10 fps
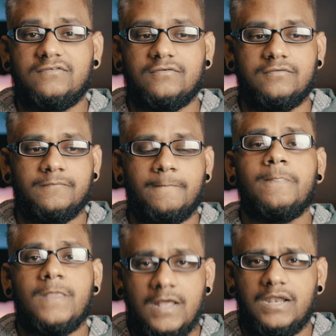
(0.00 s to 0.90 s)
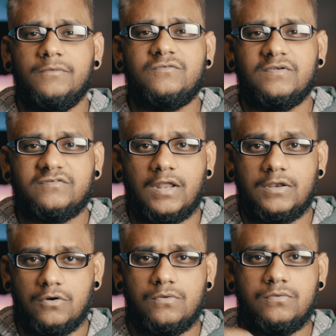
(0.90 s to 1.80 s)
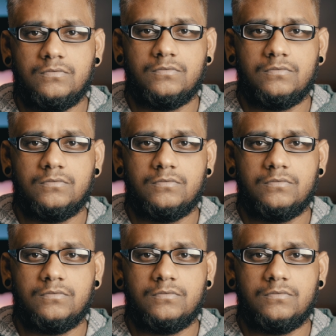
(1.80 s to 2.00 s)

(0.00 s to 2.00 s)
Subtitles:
so let me switch to that now.